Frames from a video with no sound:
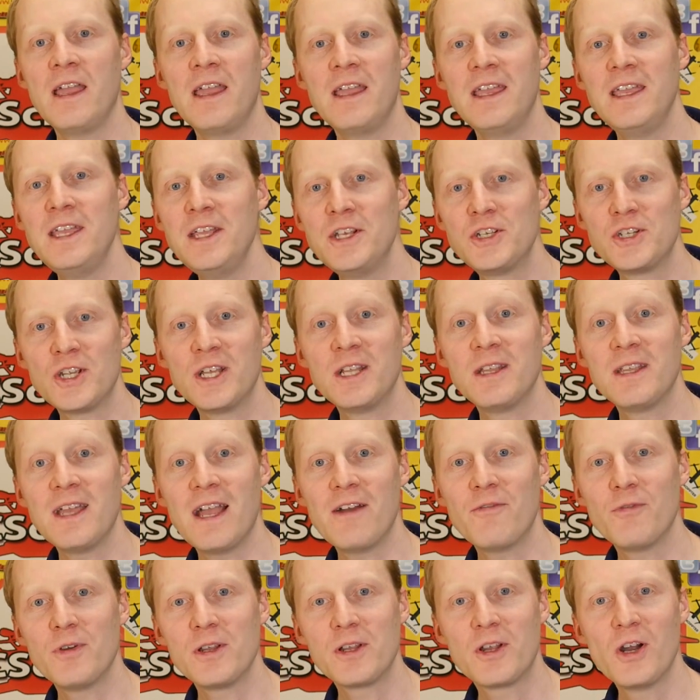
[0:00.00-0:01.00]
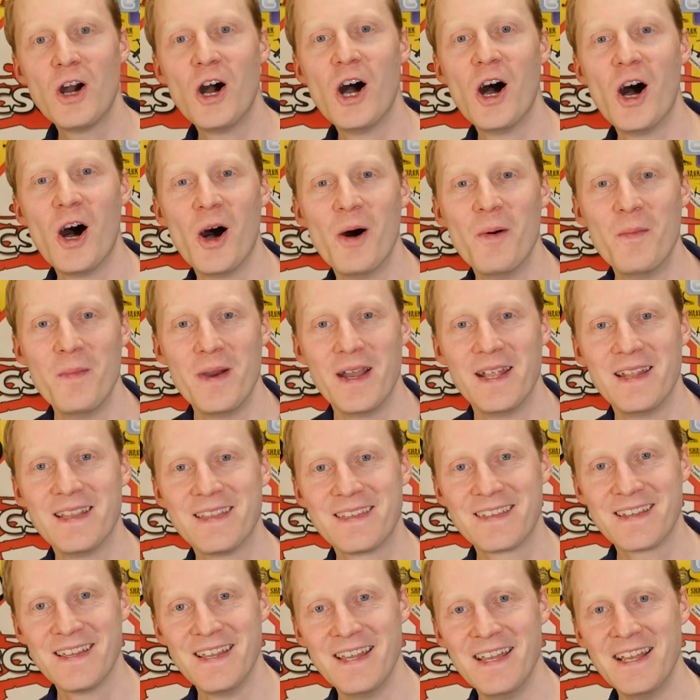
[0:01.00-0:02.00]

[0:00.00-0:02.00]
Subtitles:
each and every comment.